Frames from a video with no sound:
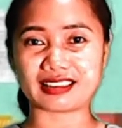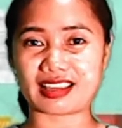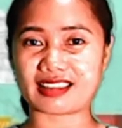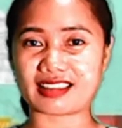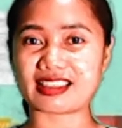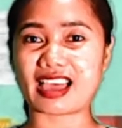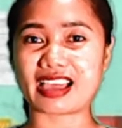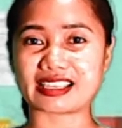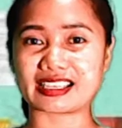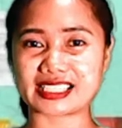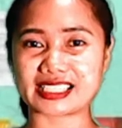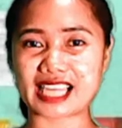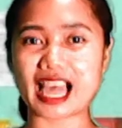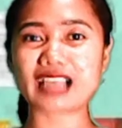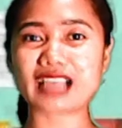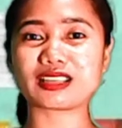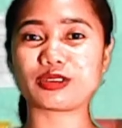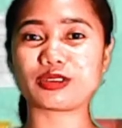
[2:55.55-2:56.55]
the
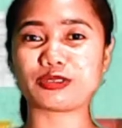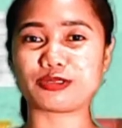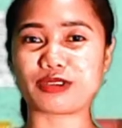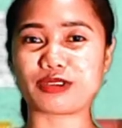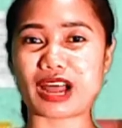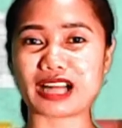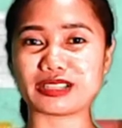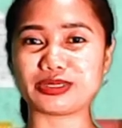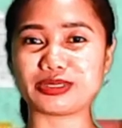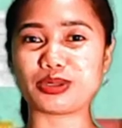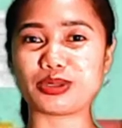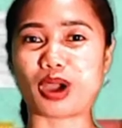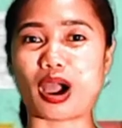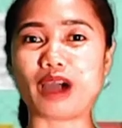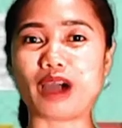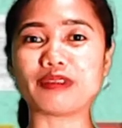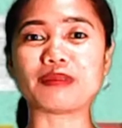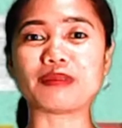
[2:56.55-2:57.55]
exact value
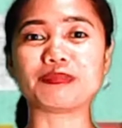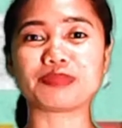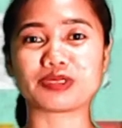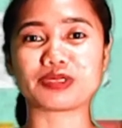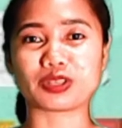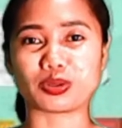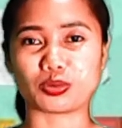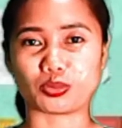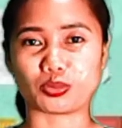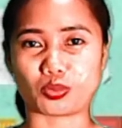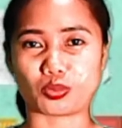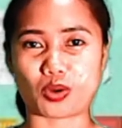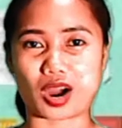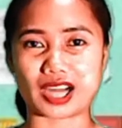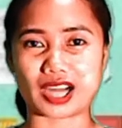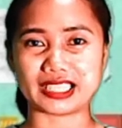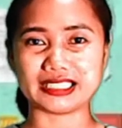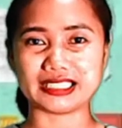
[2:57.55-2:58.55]
of
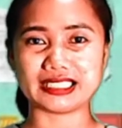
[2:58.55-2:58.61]
1.